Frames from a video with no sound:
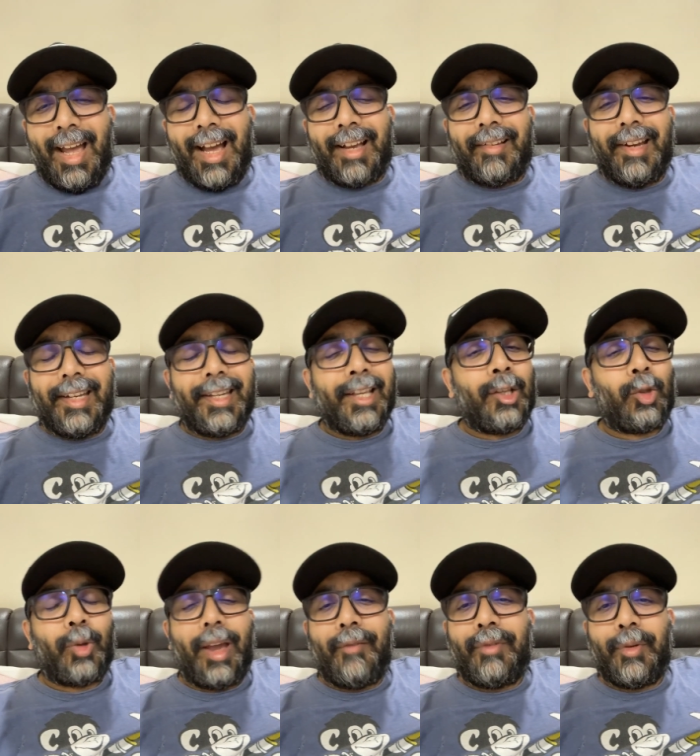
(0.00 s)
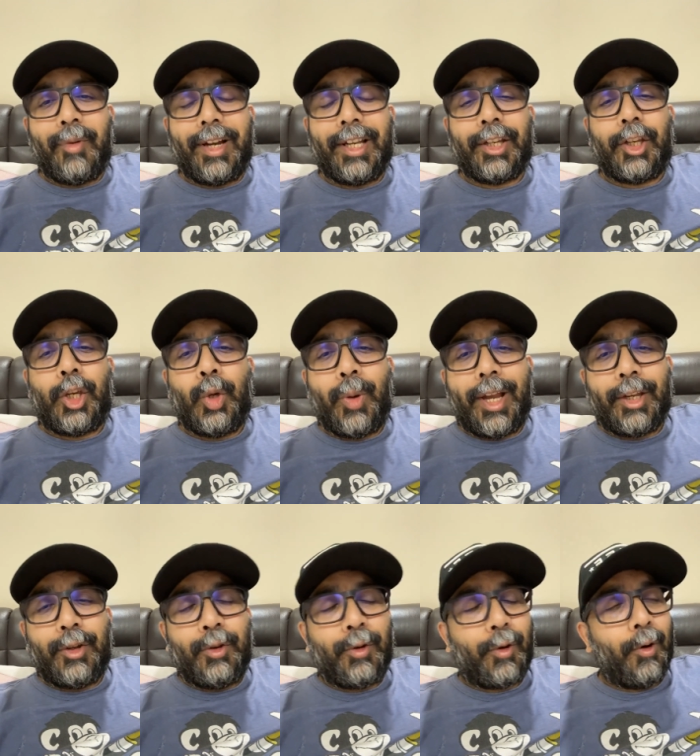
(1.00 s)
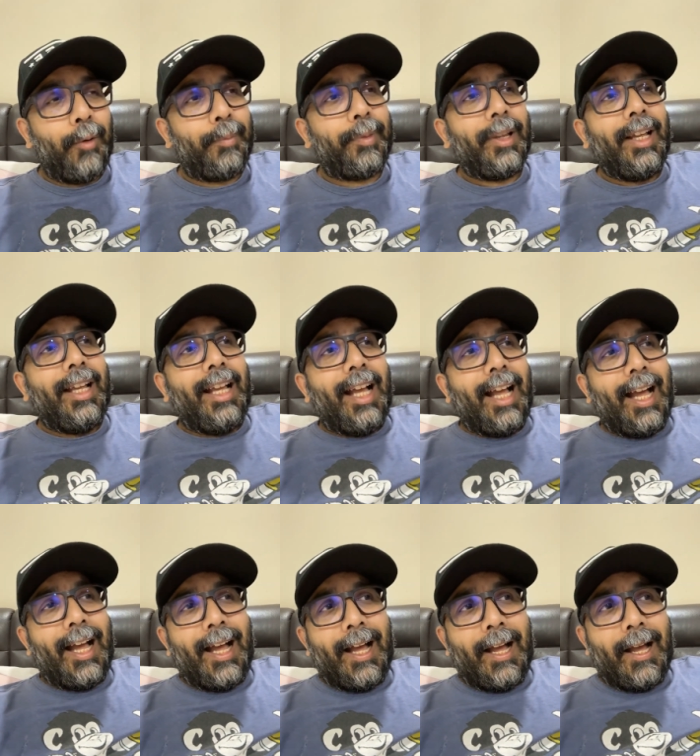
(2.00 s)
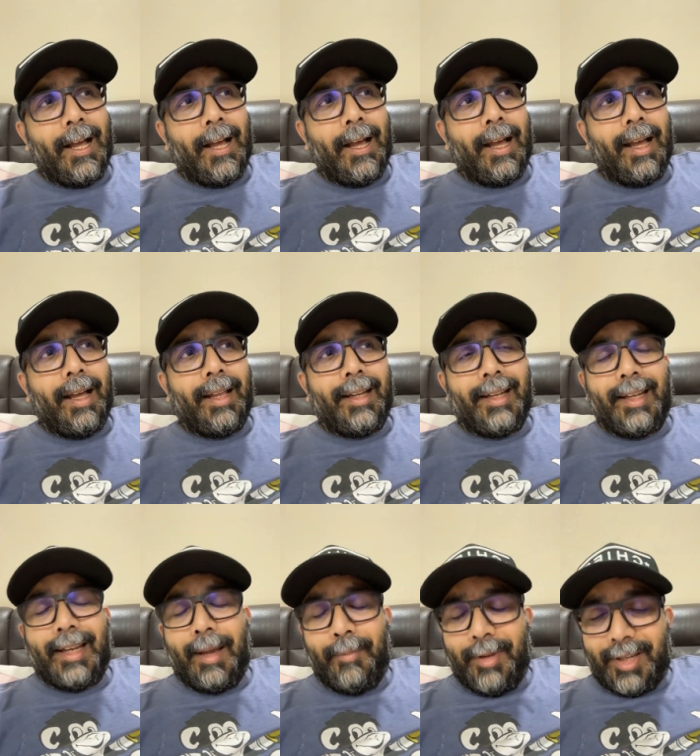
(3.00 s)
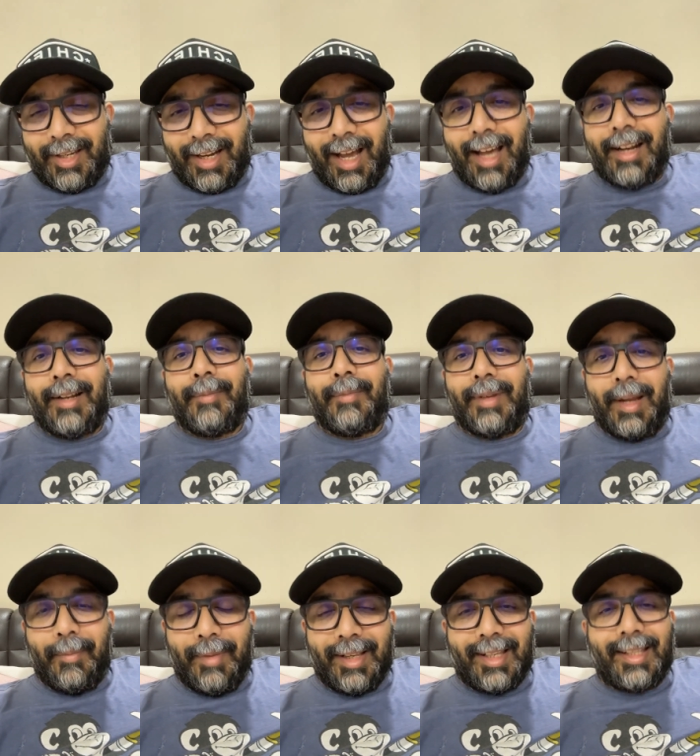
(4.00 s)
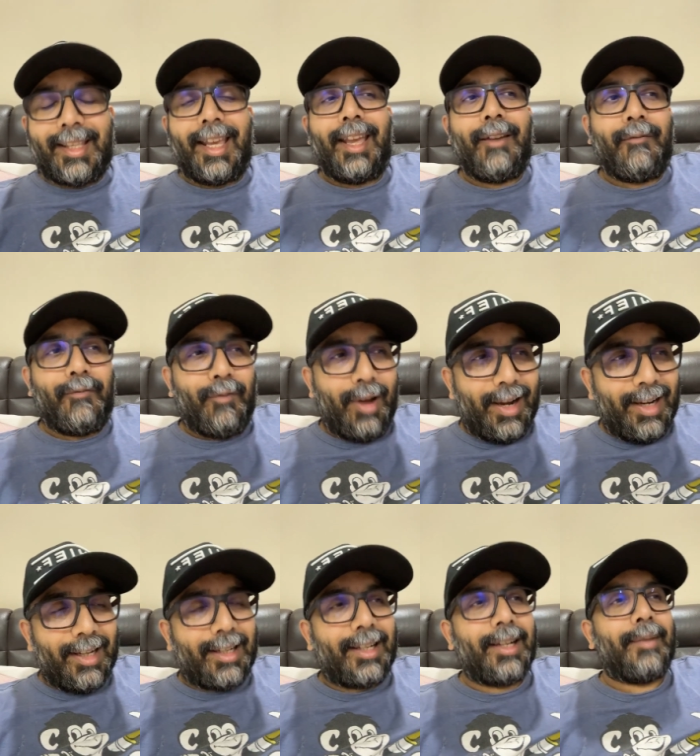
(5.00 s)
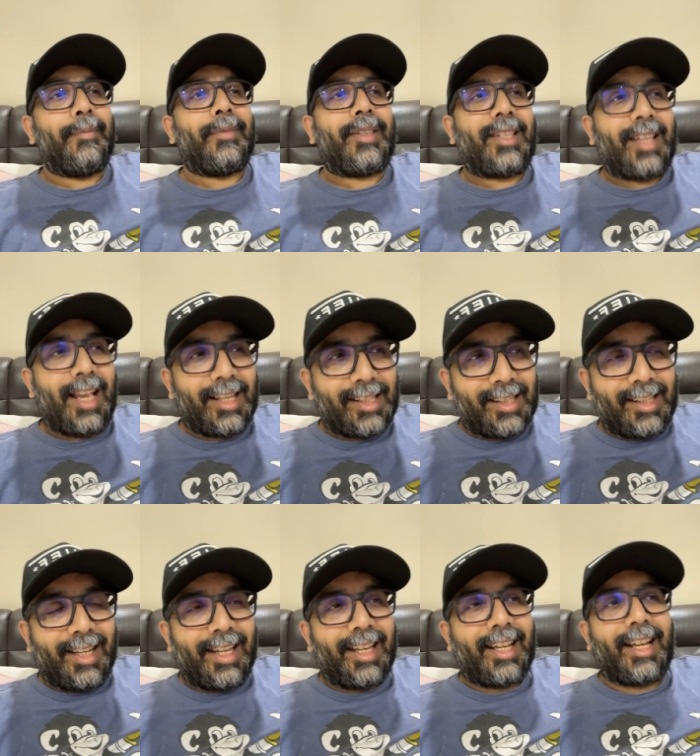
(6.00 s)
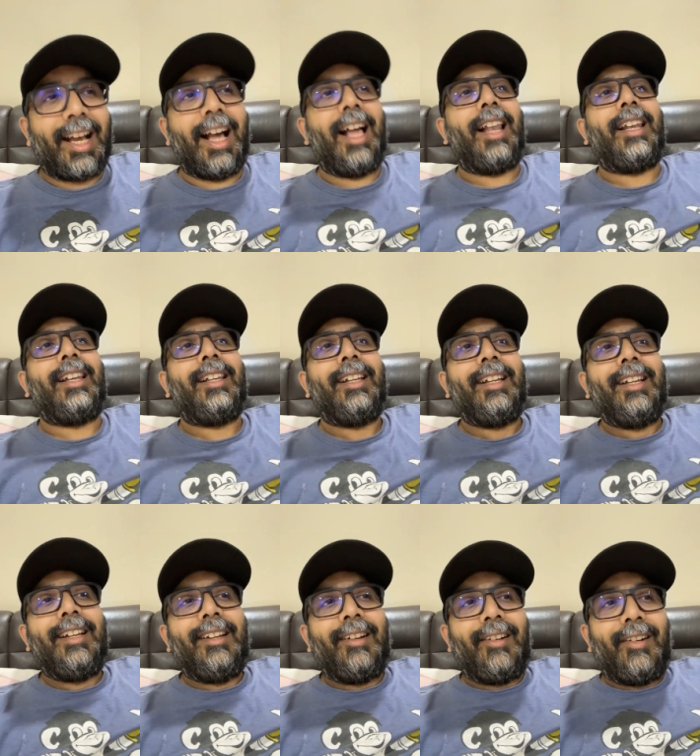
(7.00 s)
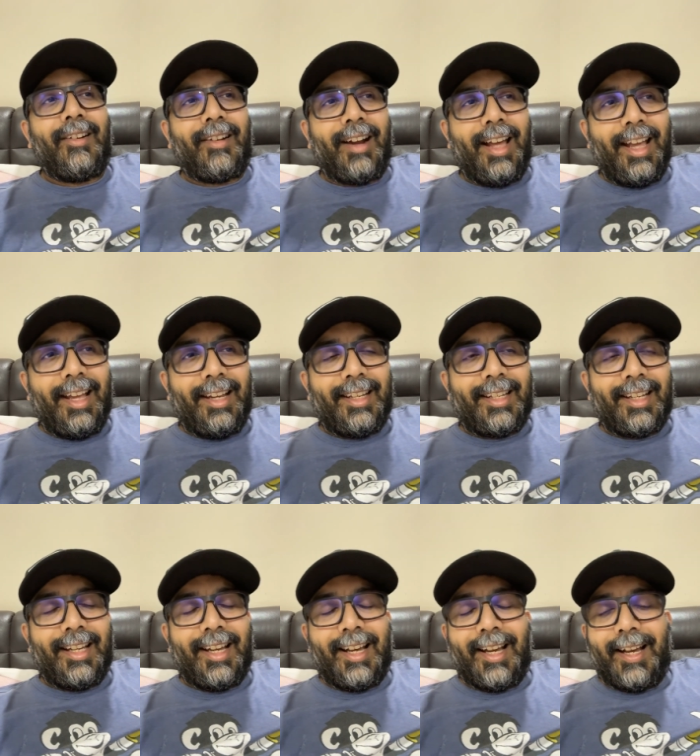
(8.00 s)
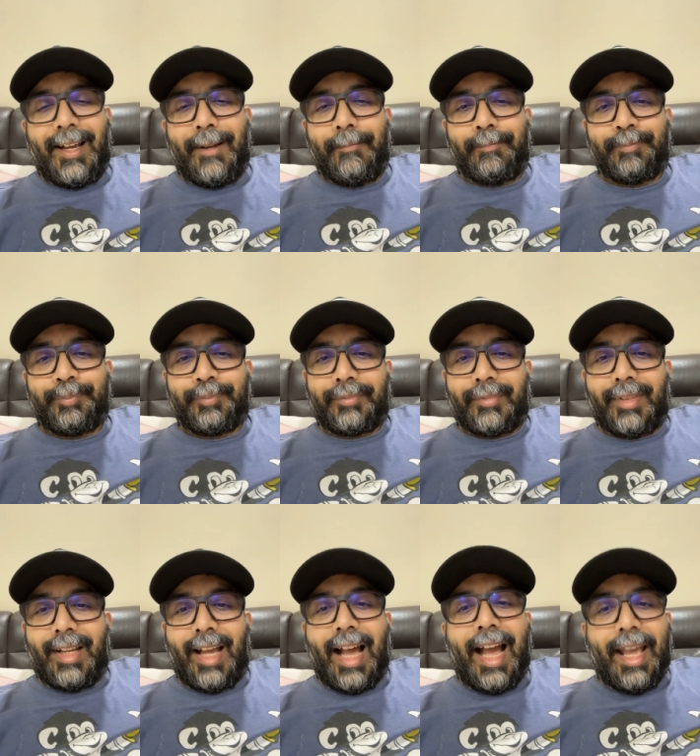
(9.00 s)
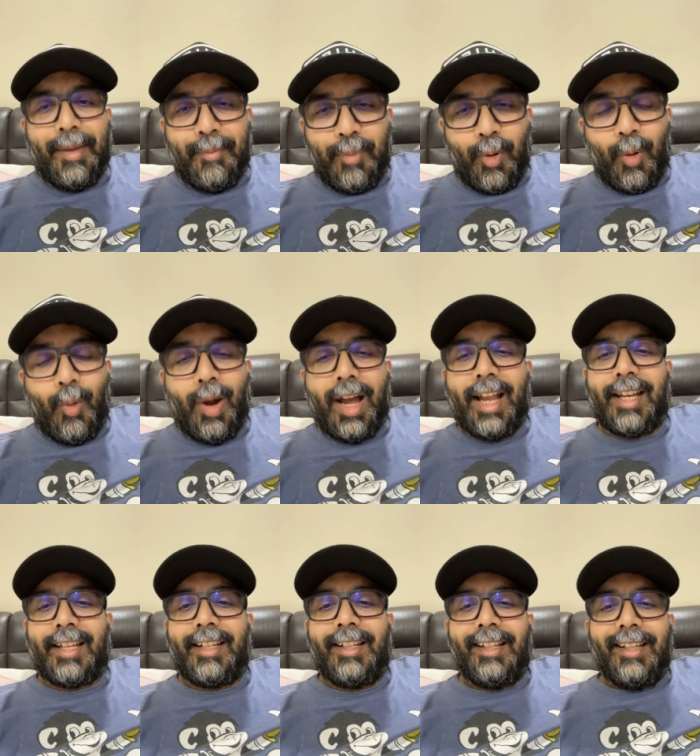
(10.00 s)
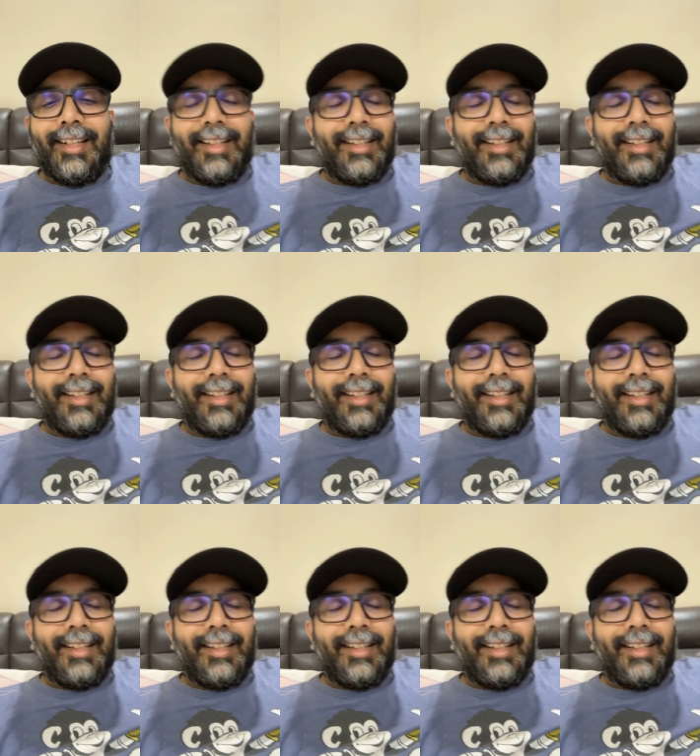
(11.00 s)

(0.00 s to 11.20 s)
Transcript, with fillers: Uh, greetings to everyone in QN Europe. Uh, namaskaram, namaste, vanakkam, sastrikal. All right. Um, Aibowan,